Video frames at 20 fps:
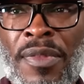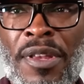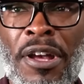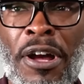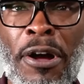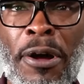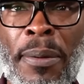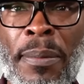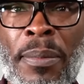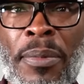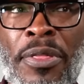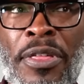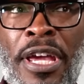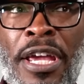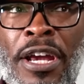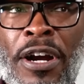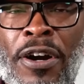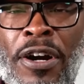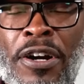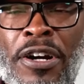
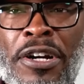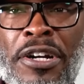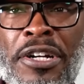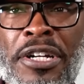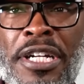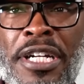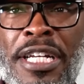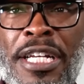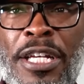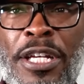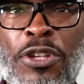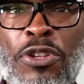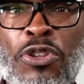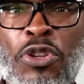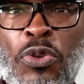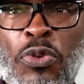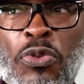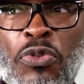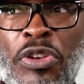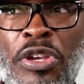they are
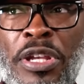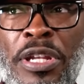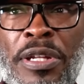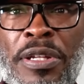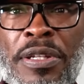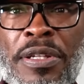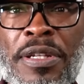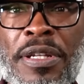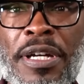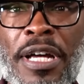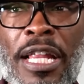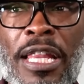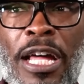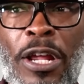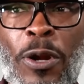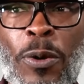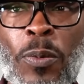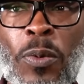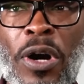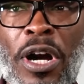using a lot
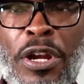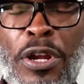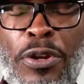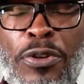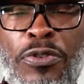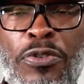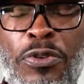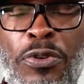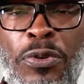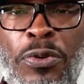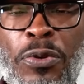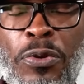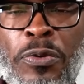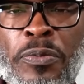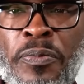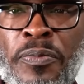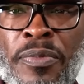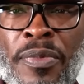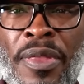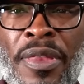of water
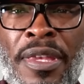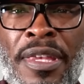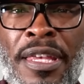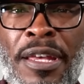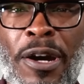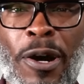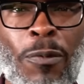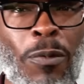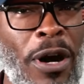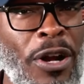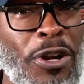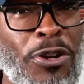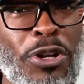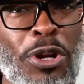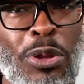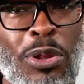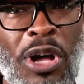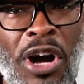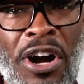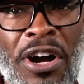to water
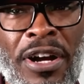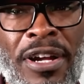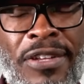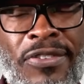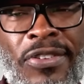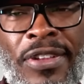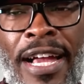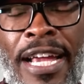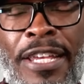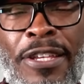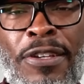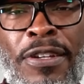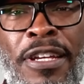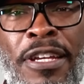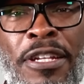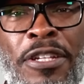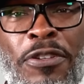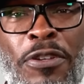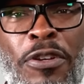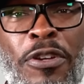their lawns. Like you
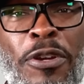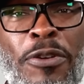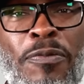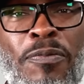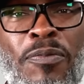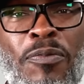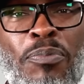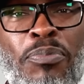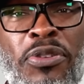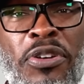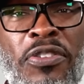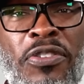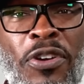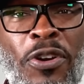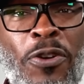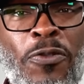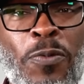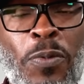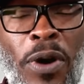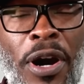can
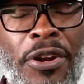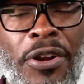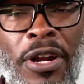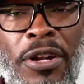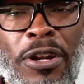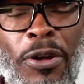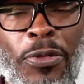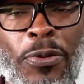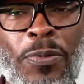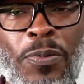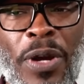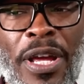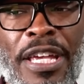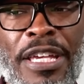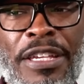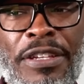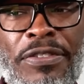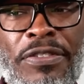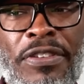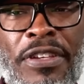preserve water in other
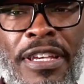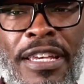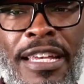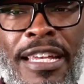ways.